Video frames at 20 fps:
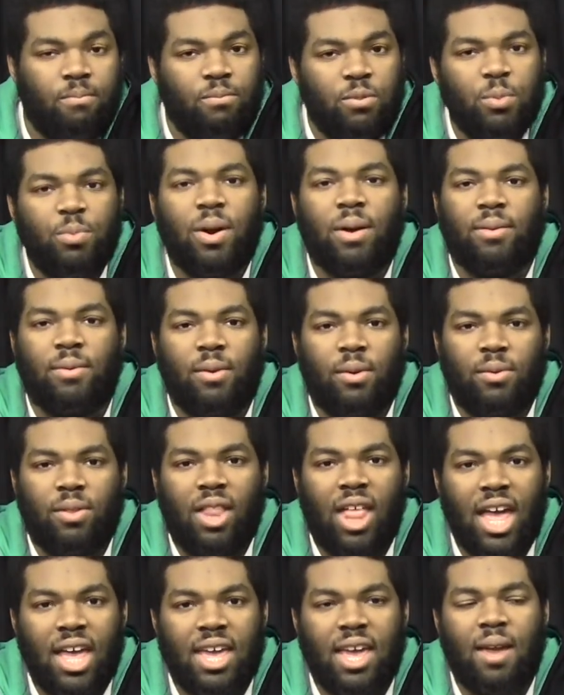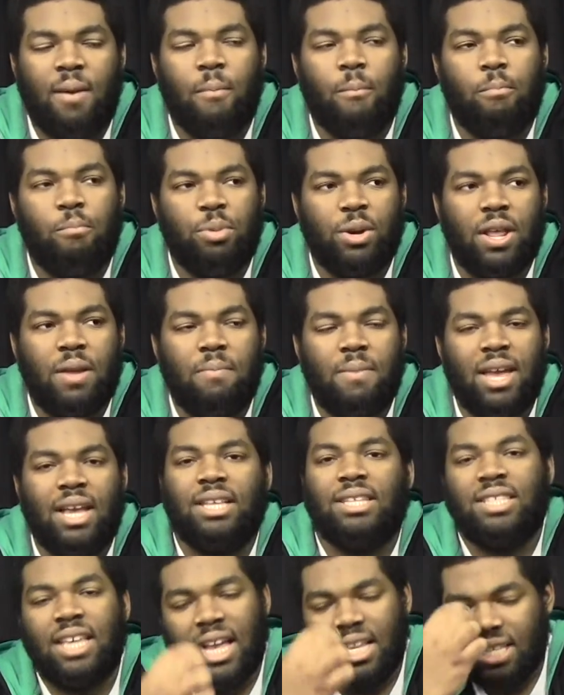You probably won't like it, but it
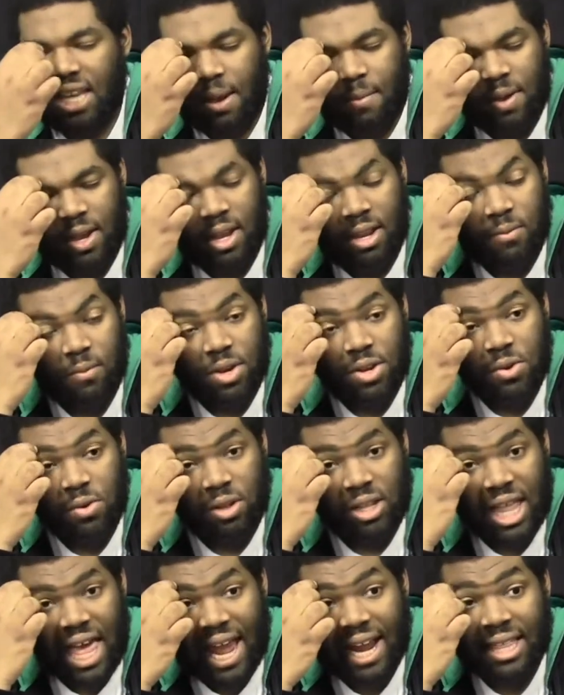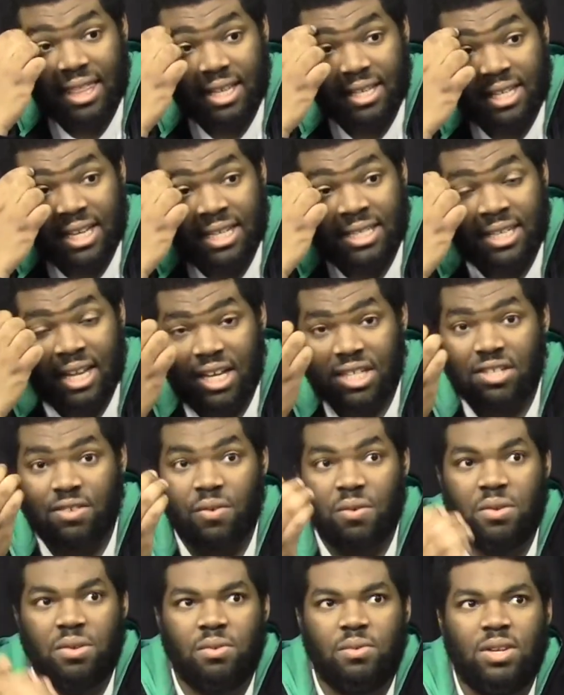makes sense. I mean, when you lack the
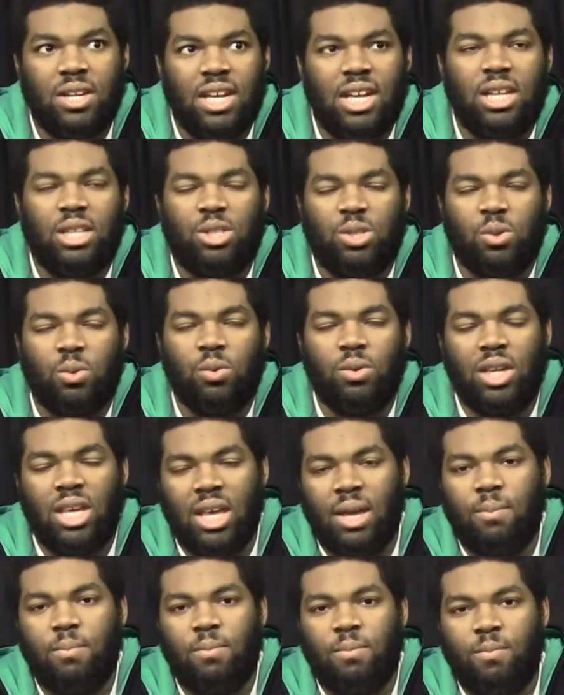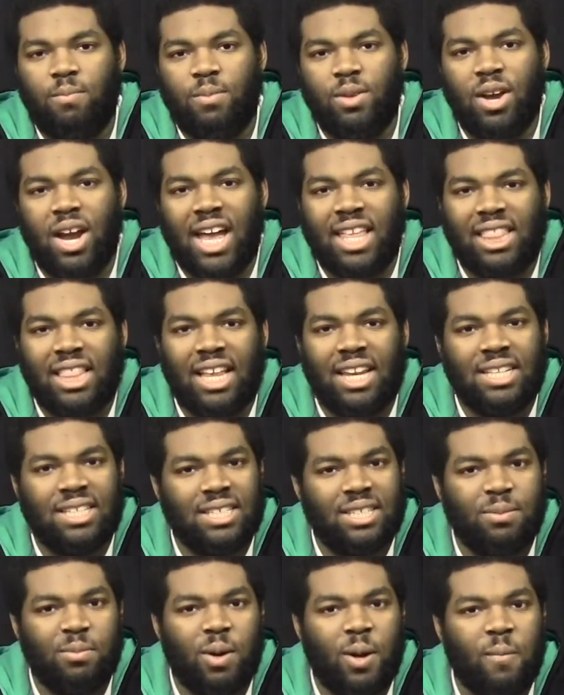testosterone you need to keep your
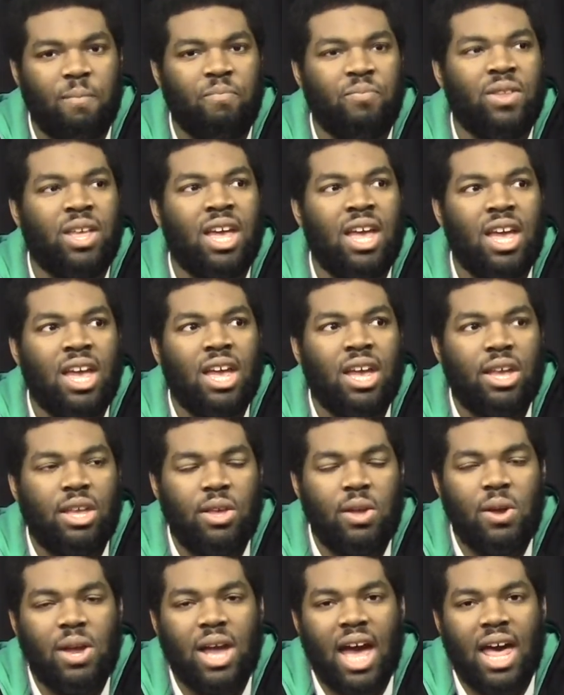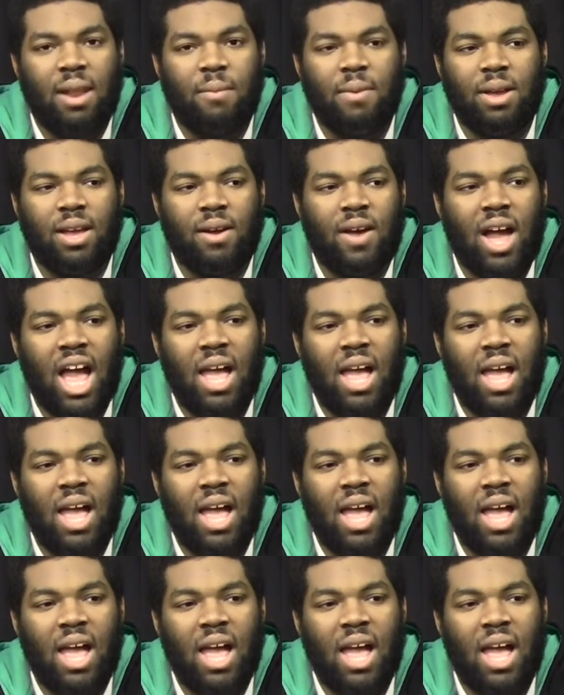athleticism up, you got to make up.